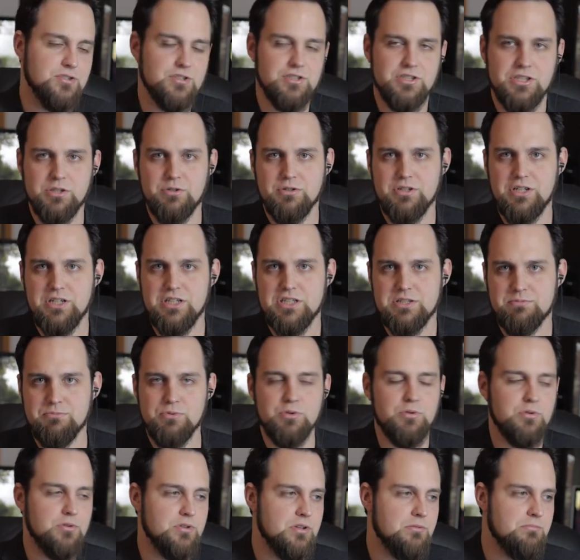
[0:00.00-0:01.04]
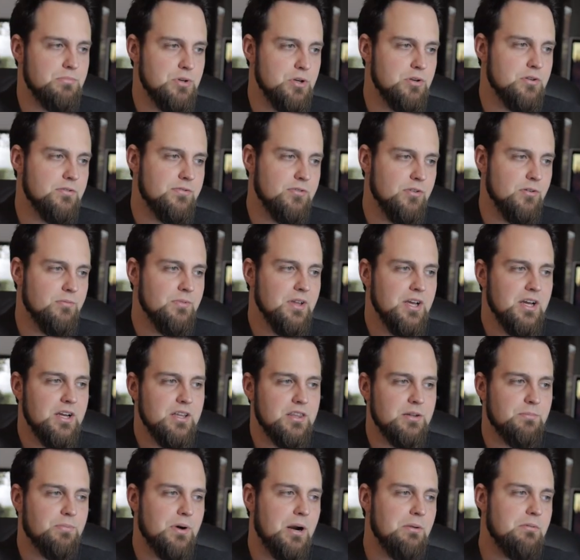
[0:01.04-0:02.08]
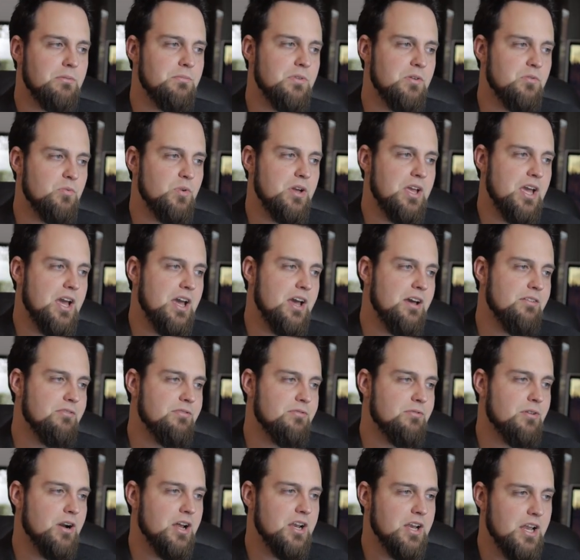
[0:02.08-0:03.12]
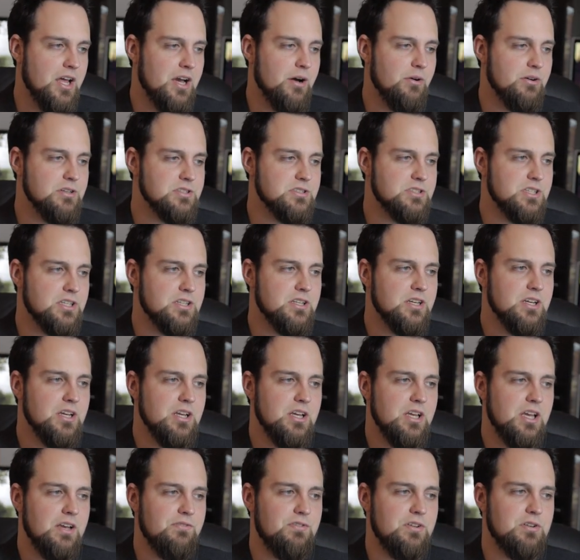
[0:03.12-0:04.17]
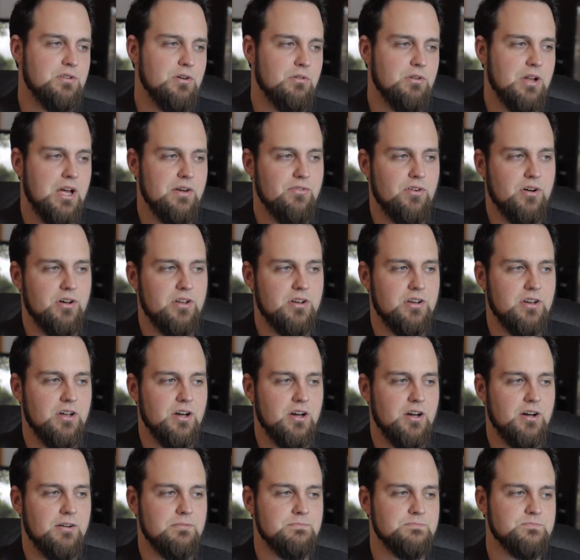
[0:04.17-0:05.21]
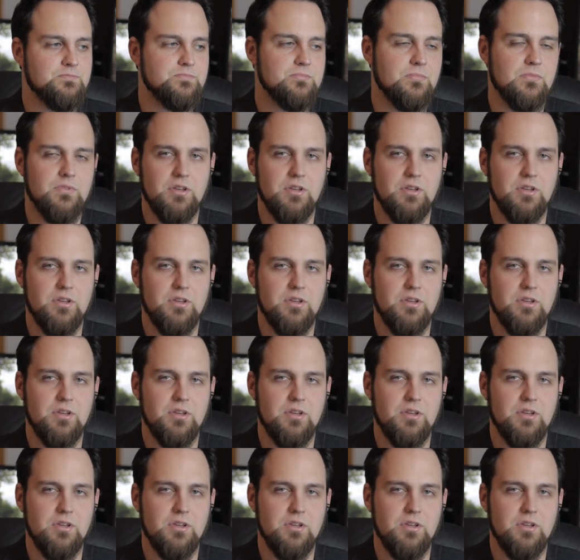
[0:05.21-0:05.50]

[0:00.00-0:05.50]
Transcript: and silky, smooth, and beautiful. The problem that we have right now is that if you don't have on um,